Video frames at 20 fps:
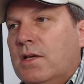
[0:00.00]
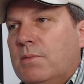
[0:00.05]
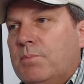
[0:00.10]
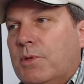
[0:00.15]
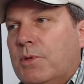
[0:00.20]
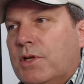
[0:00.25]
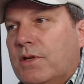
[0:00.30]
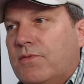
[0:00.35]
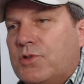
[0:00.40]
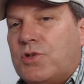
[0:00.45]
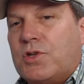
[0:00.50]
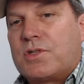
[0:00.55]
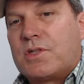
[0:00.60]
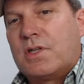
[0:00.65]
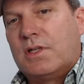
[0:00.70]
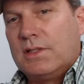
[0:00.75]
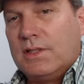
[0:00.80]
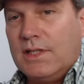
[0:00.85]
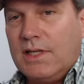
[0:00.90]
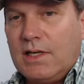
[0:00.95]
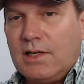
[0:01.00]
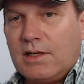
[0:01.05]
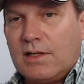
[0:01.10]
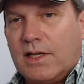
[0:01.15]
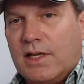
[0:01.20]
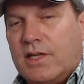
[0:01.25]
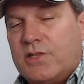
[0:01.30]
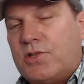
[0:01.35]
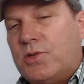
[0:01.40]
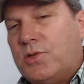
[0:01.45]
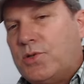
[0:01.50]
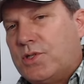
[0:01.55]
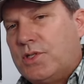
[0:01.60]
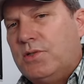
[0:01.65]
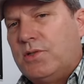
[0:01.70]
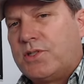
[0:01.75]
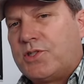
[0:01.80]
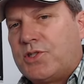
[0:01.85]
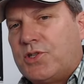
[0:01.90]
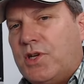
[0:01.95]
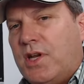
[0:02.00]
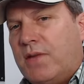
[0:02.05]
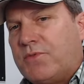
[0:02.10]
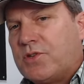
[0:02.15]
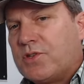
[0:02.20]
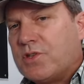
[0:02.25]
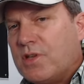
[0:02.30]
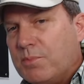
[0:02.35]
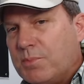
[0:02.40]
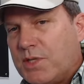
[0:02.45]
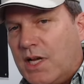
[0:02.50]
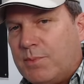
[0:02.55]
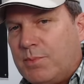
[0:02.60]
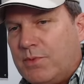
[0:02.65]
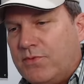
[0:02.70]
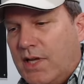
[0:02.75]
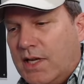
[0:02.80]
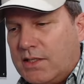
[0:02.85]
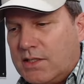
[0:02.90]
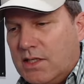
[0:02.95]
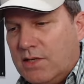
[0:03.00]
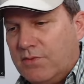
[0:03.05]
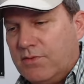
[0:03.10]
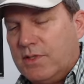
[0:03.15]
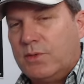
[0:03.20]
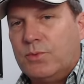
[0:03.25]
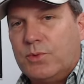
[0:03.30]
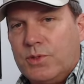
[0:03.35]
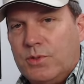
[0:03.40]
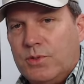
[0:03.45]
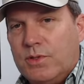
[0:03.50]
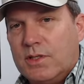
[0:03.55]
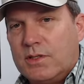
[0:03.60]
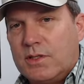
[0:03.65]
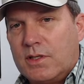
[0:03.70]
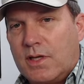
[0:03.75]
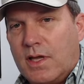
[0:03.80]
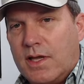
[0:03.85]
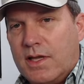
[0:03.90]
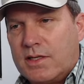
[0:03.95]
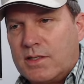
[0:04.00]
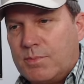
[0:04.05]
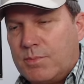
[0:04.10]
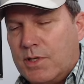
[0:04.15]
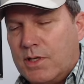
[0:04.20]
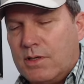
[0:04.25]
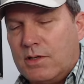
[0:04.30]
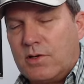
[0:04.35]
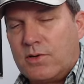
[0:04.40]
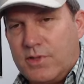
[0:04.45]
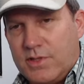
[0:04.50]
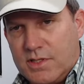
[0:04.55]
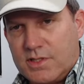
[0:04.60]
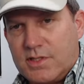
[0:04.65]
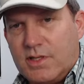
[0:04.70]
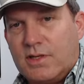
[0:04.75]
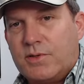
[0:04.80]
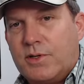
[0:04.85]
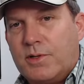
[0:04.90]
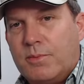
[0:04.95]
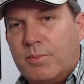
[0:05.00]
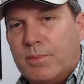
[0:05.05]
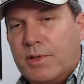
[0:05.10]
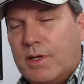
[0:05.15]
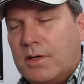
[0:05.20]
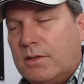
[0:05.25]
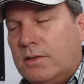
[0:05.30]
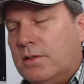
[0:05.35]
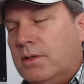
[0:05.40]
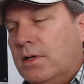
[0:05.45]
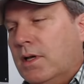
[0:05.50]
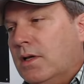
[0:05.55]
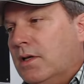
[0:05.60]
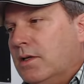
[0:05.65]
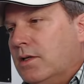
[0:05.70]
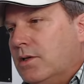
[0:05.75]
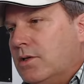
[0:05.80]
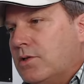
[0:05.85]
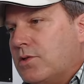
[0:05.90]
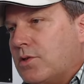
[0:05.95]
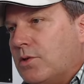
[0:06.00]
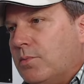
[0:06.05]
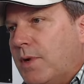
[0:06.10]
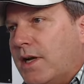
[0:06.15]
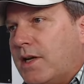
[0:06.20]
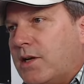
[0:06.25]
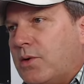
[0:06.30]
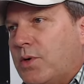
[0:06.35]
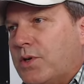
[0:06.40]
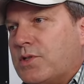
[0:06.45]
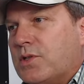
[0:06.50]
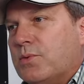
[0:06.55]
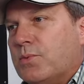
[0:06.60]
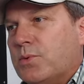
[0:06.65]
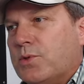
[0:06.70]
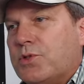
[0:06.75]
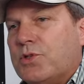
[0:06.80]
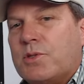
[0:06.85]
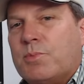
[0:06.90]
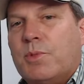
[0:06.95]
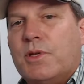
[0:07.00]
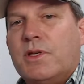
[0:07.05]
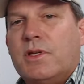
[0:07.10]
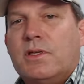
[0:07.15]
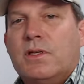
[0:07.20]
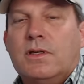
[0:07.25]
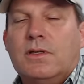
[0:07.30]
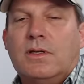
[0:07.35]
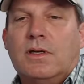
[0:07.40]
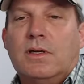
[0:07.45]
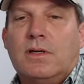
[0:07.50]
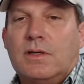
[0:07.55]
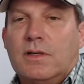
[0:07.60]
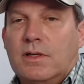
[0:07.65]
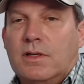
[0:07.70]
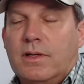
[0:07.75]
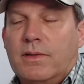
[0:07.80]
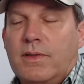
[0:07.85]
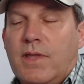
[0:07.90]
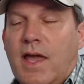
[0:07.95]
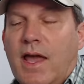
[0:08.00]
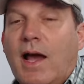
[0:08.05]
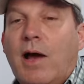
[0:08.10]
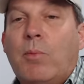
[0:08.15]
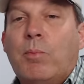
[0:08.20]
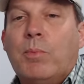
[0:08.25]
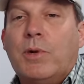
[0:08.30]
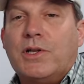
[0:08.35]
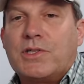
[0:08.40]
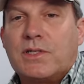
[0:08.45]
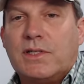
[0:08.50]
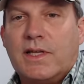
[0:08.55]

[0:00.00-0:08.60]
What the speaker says: But if it's just a little less, you still should have some type of activity when you hit the gas pedal or the accelerator pedal. So my question would just be, how much